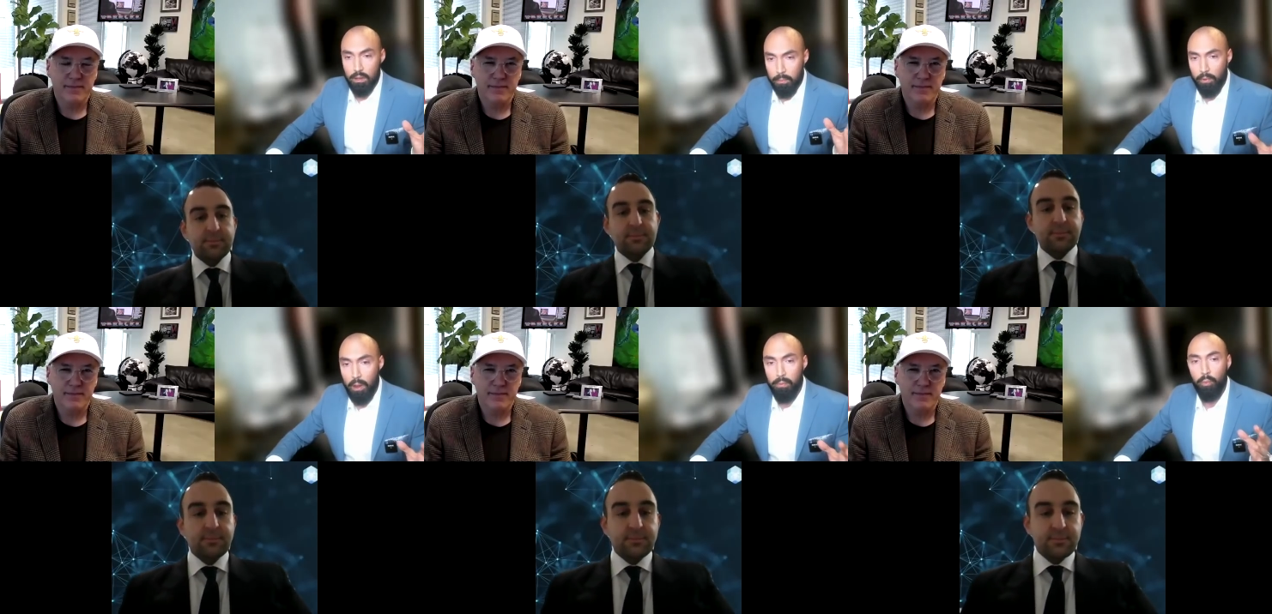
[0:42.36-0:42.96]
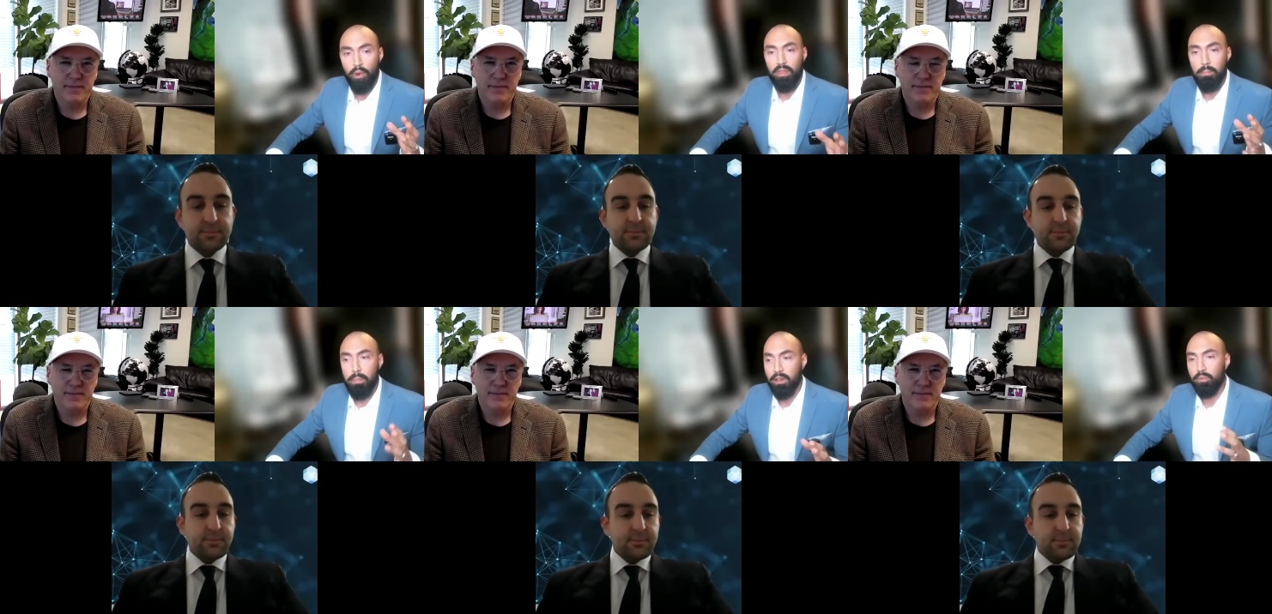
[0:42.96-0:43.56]
Speaker 1: probably one of the
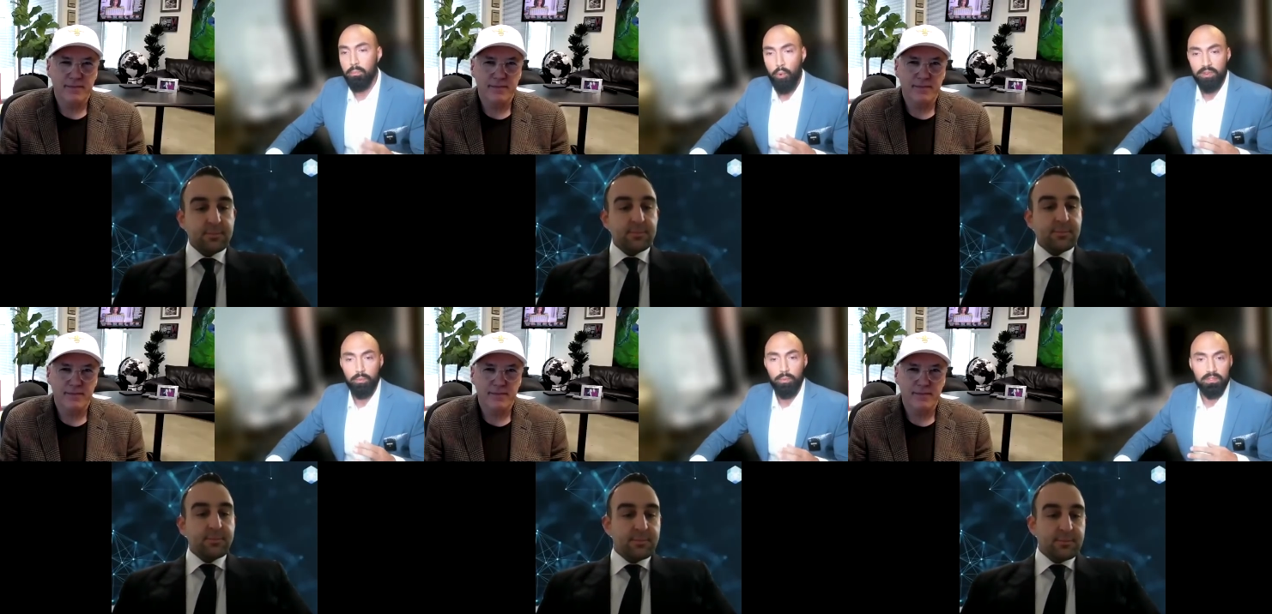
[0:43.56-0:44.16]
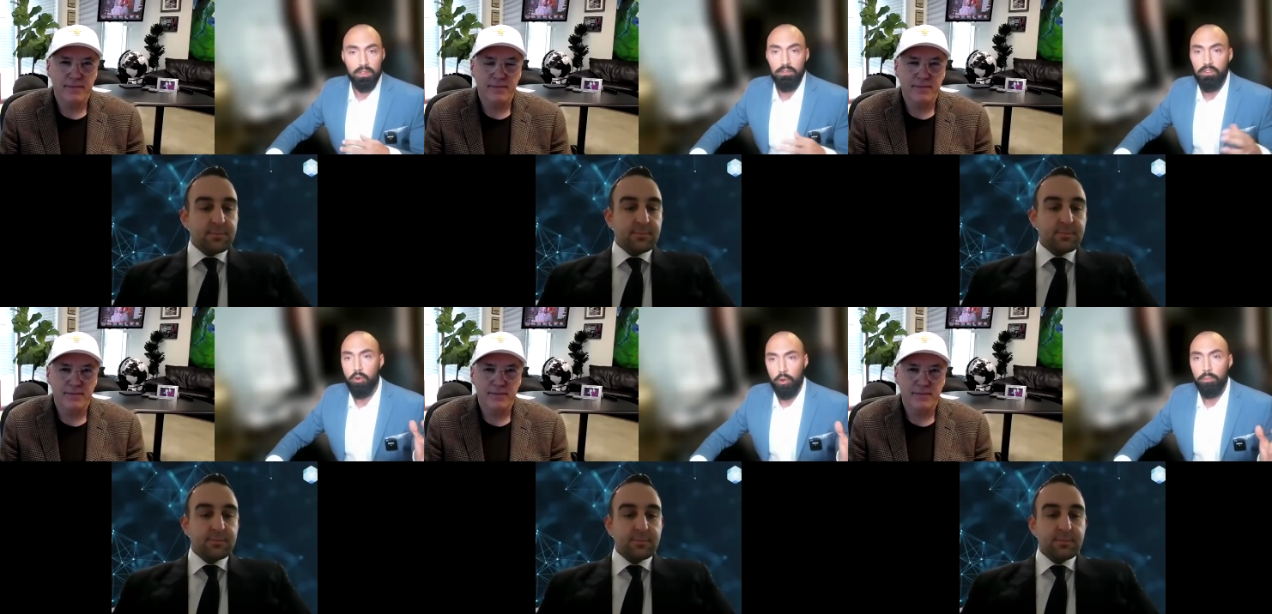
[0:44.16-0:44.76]
best reports that we've seen from a
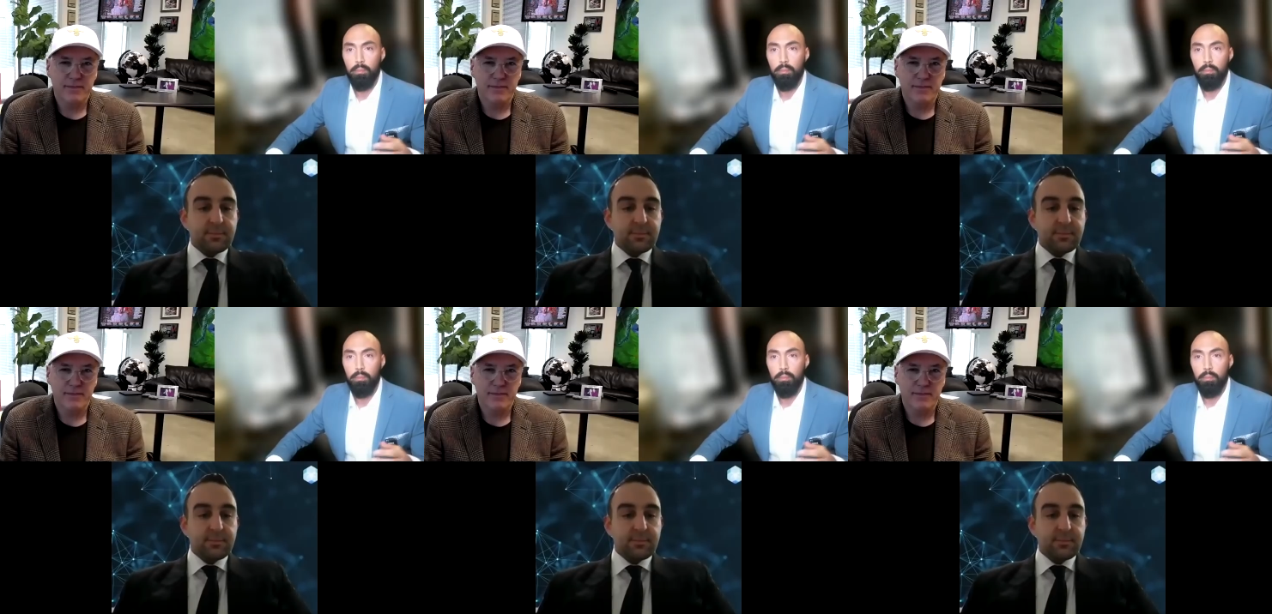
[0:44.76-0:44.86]
crypto